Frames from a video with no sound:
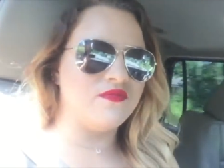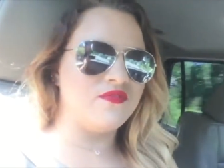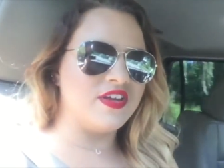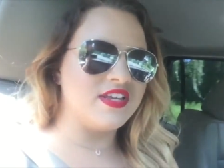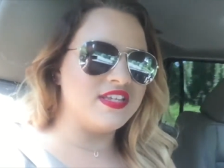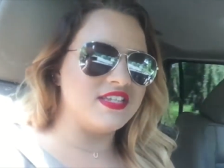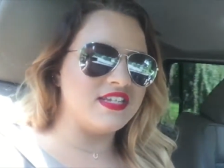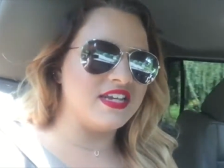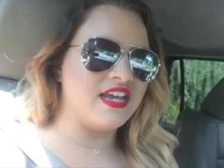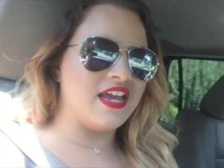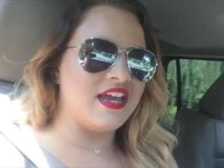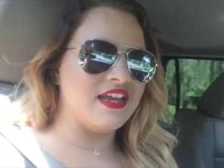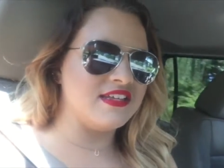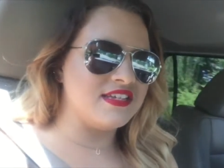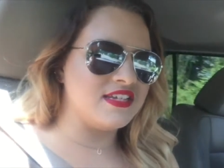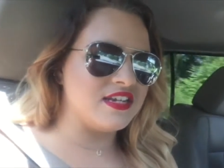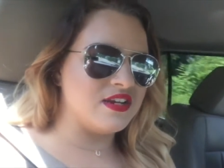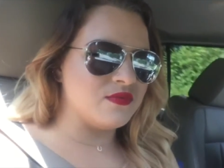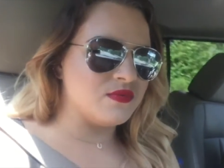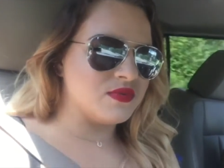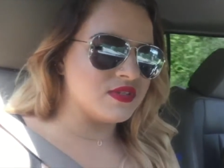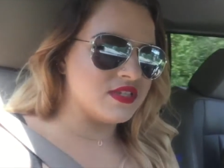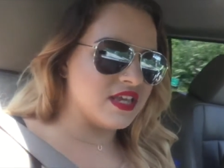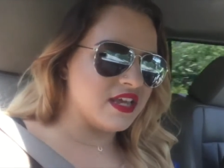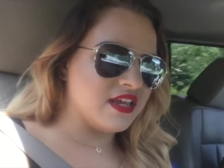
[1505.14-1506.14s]
Investigates, and
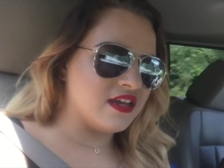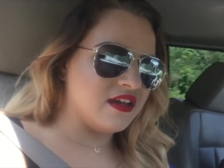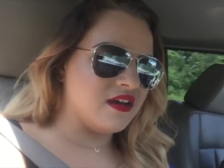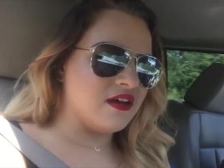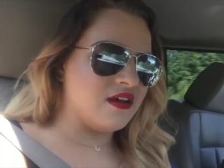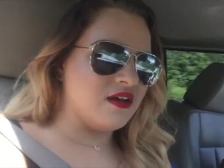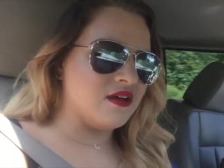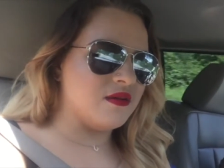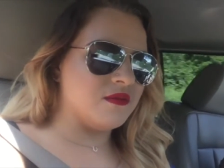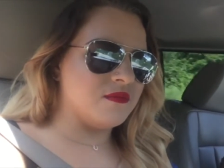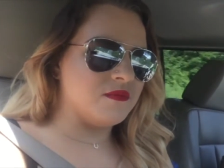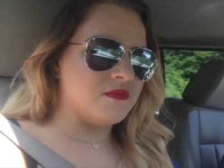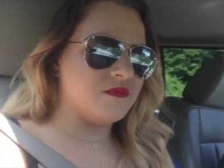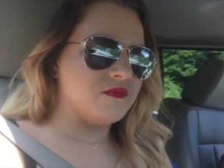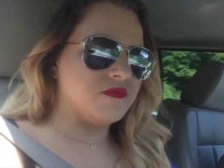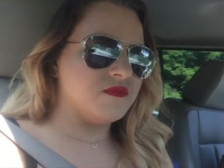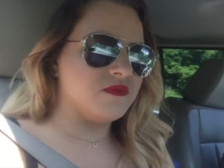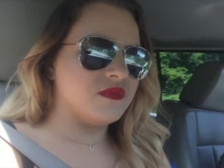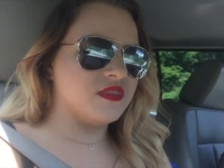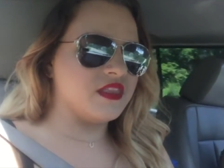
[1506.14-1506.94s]
it was like, um,